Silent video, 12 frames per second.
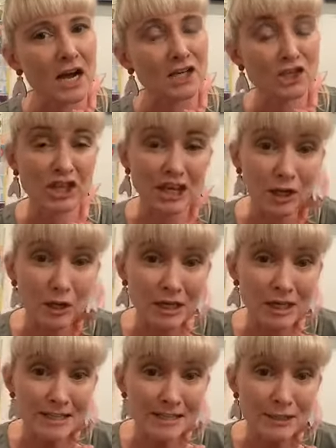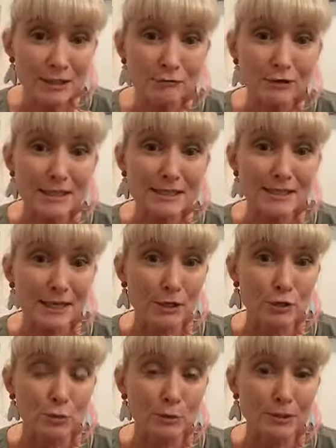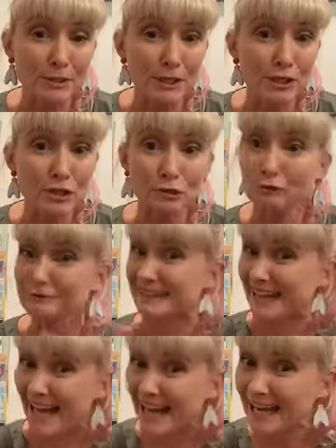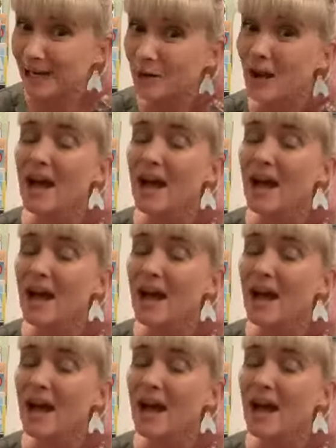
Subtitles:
cello lesson rescheduled until now